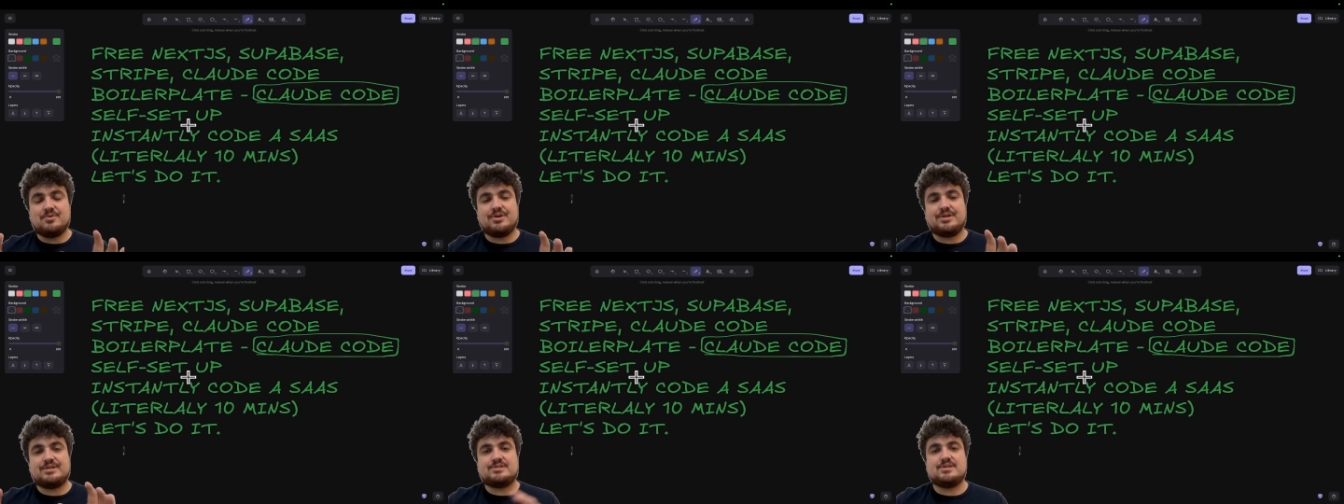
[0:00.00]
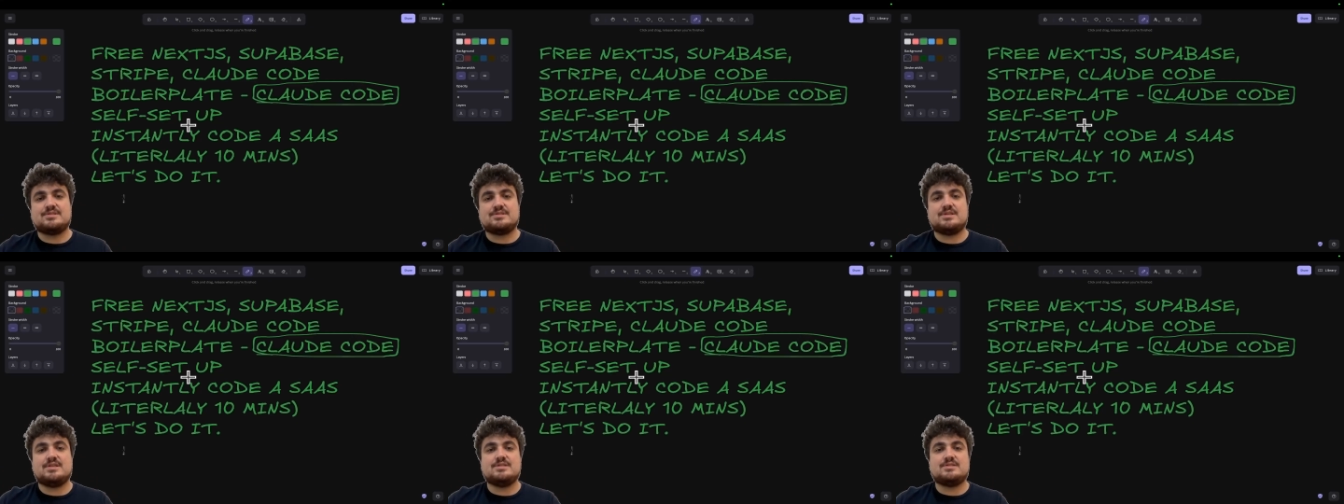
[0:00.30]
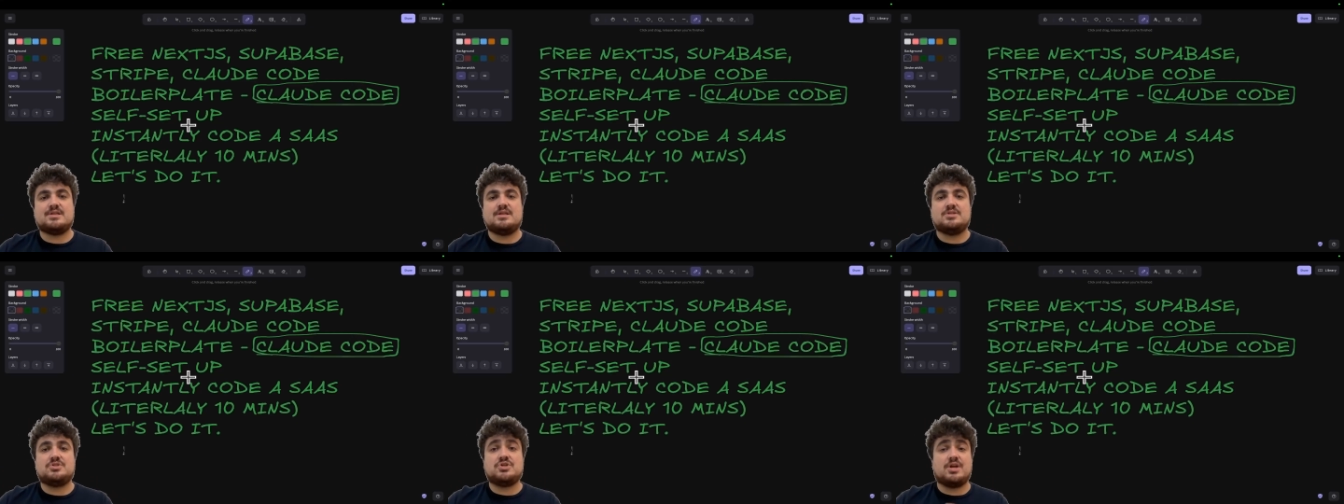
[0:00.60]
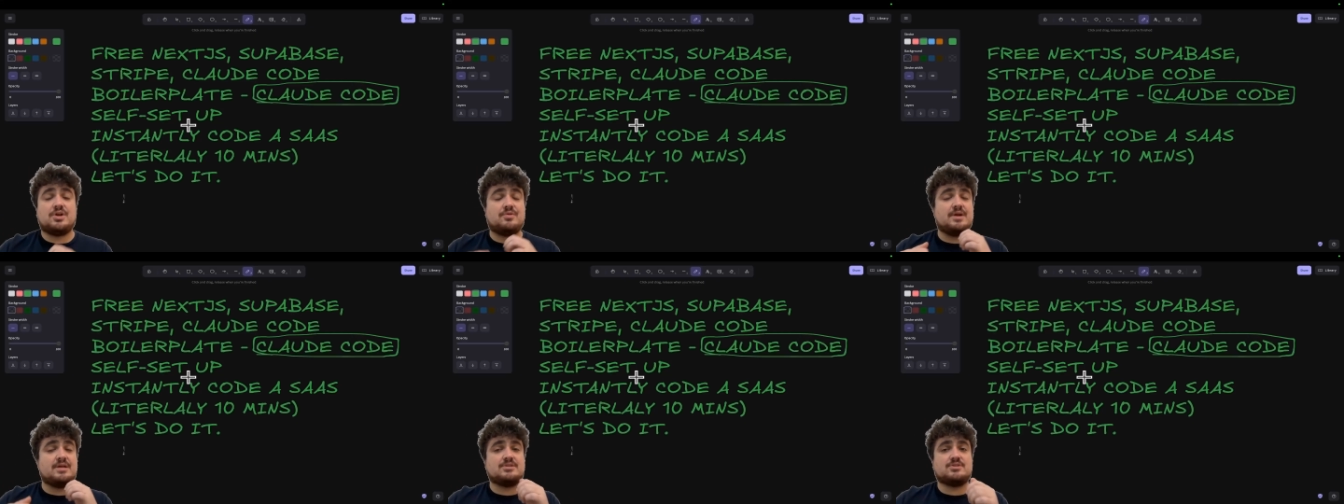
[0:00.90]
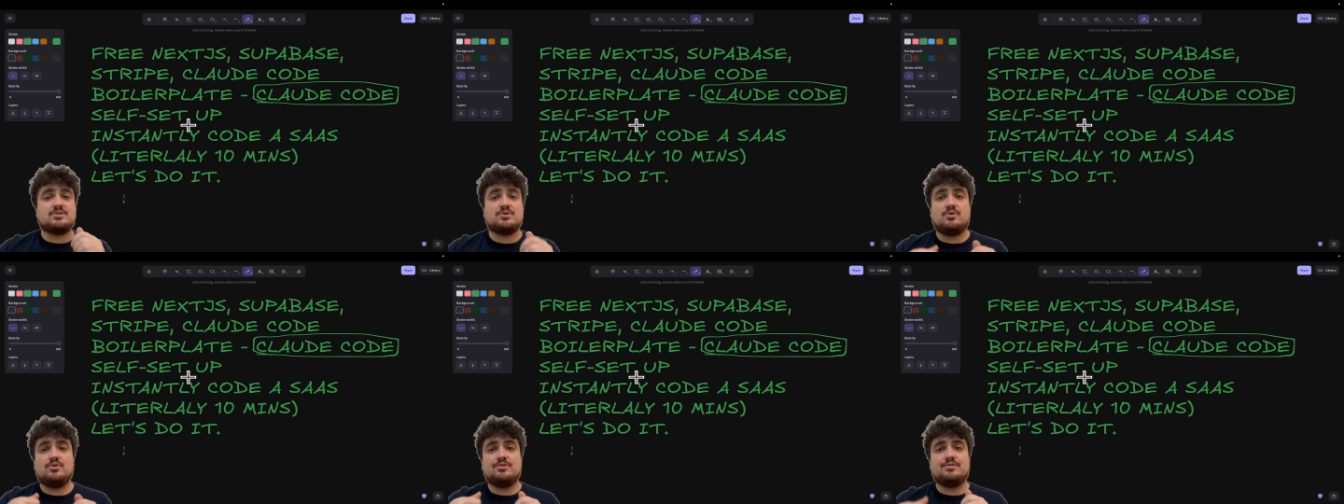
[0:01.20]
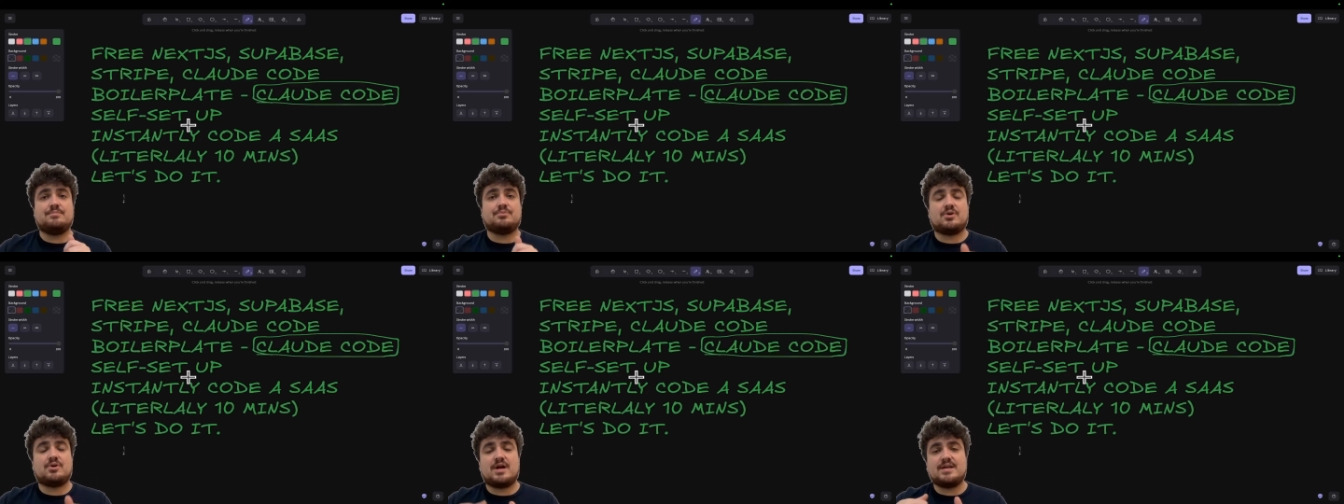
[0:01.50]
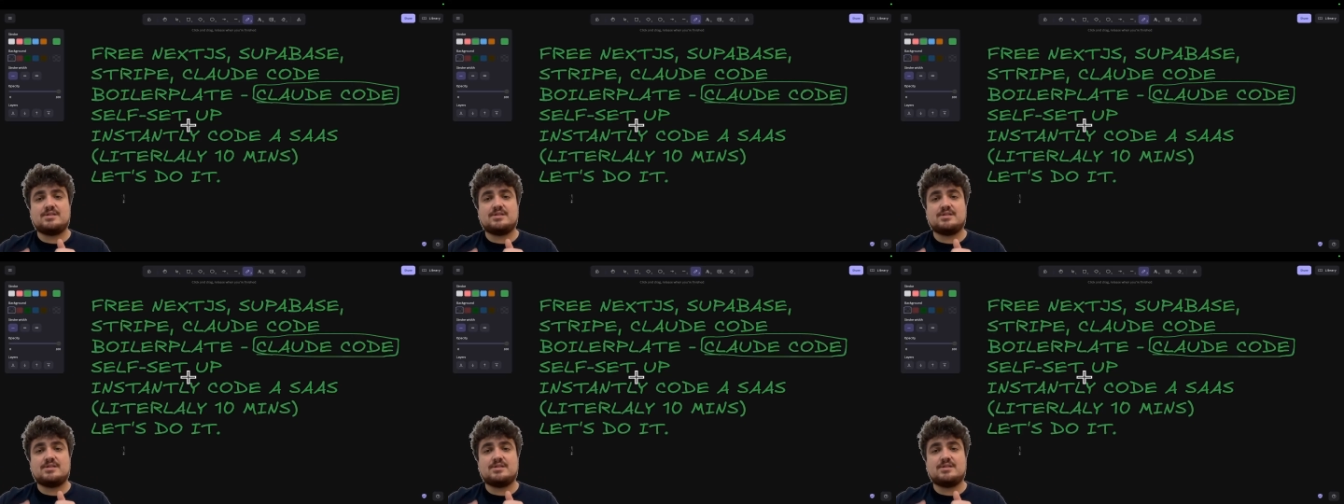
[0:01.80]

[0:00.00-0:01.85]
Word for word: Then what it does is it generates all of the